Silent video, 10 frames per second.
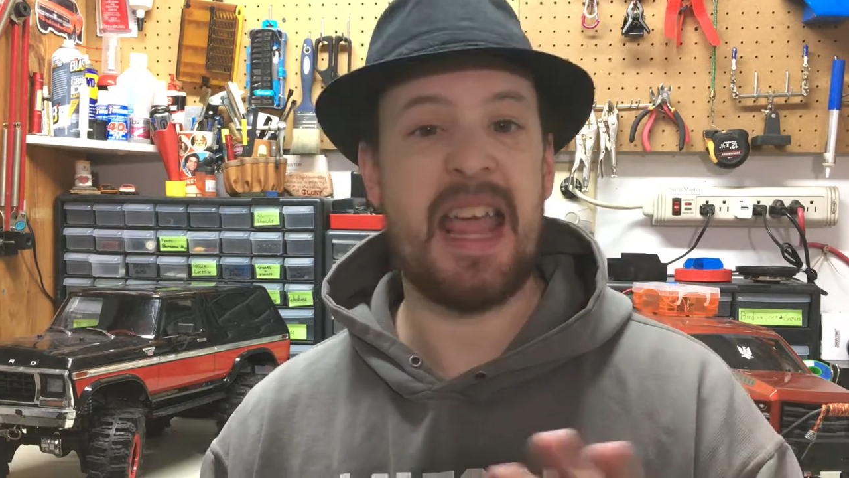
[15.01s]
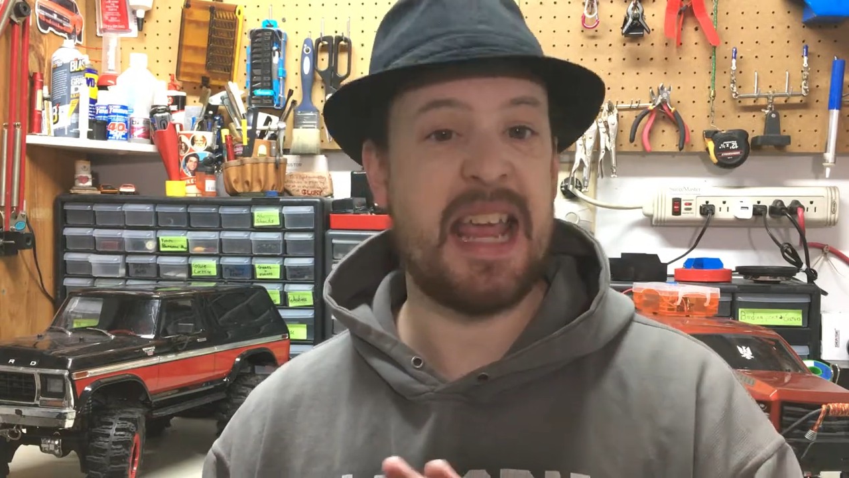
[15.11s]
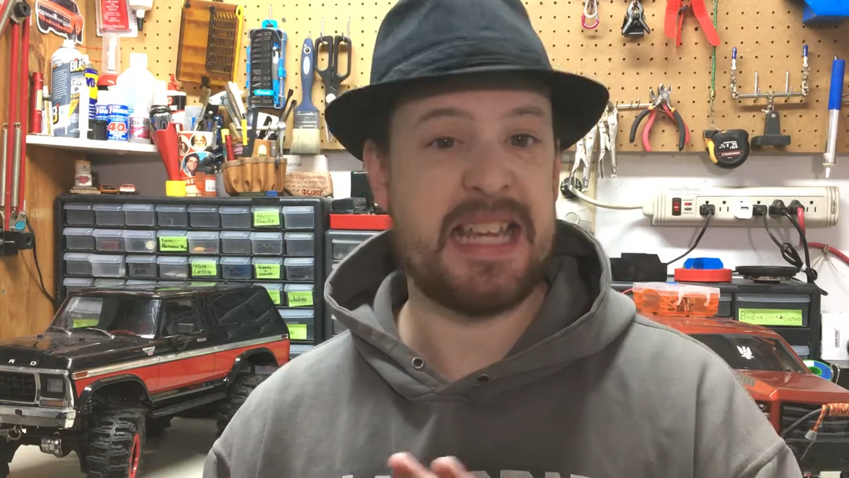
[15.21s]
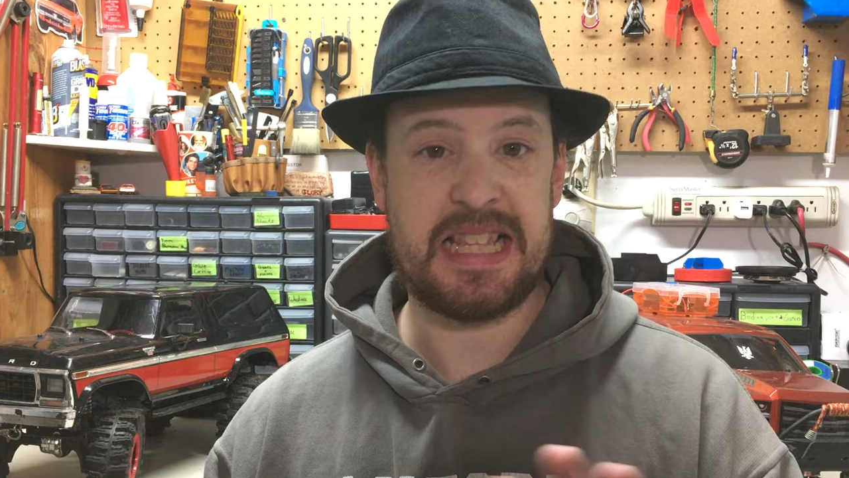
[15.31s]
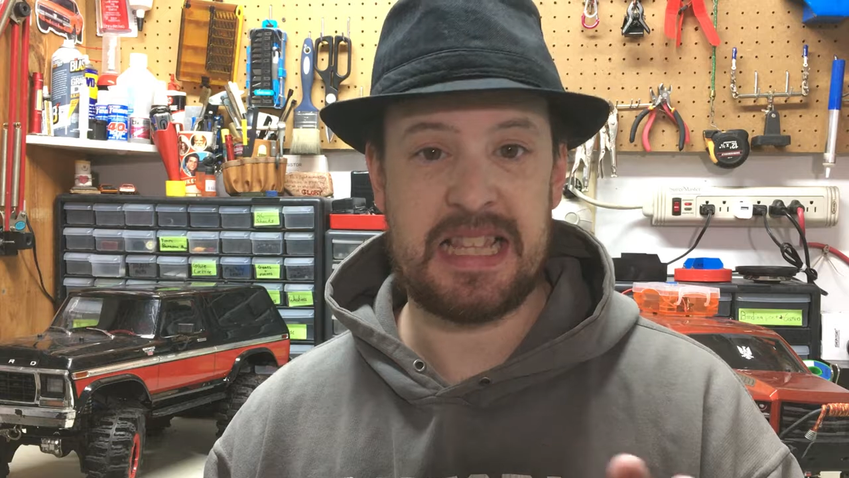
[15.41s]

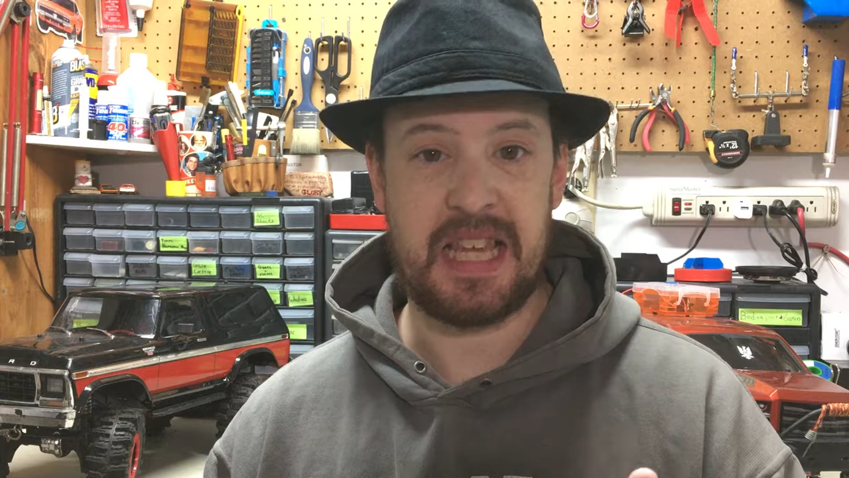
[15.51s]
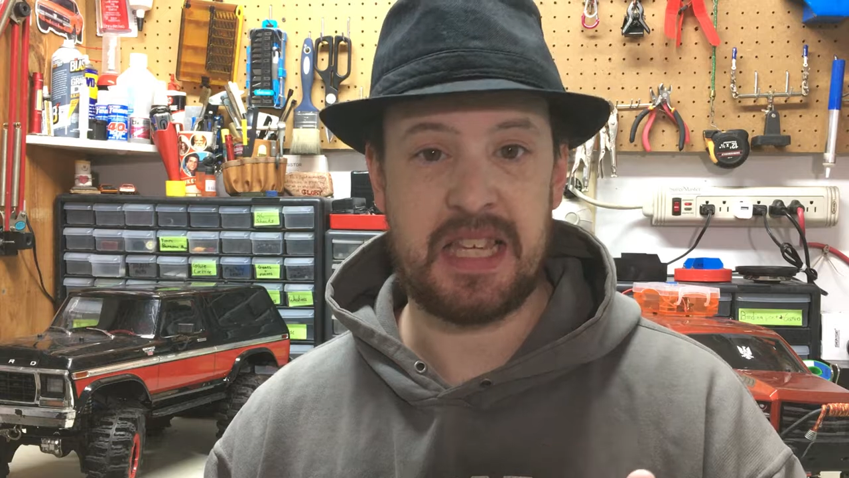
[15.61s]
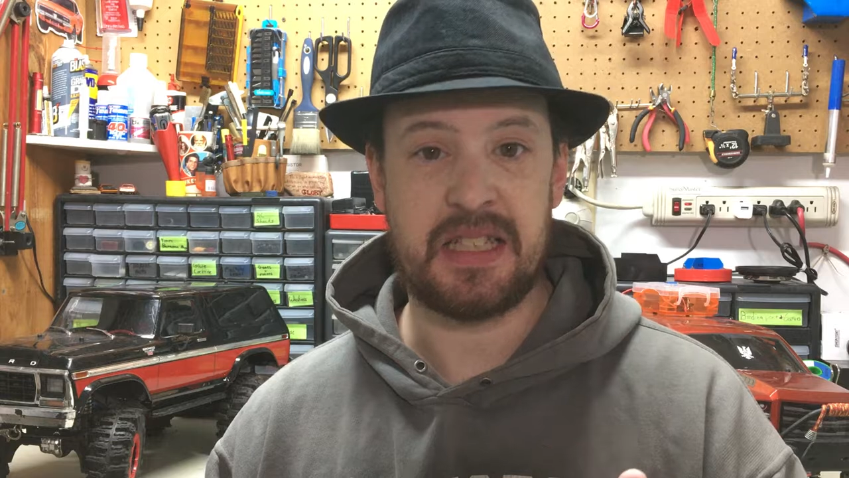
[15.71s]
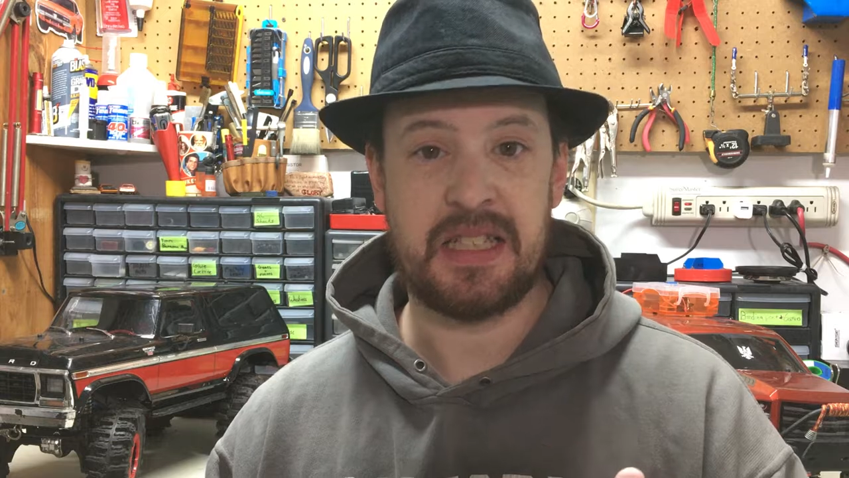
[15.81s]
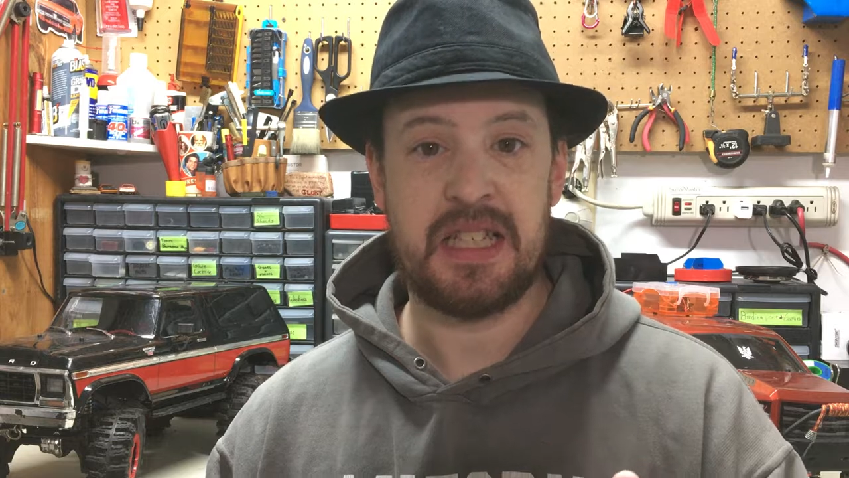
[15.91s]

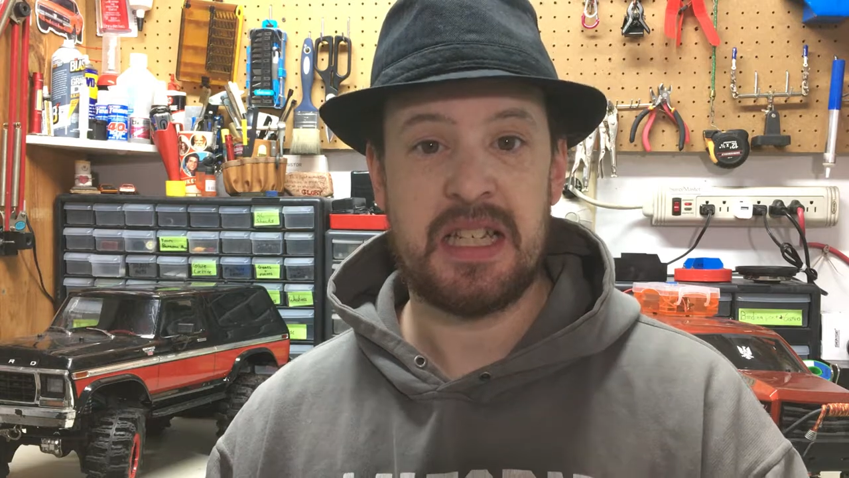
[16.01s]
anything.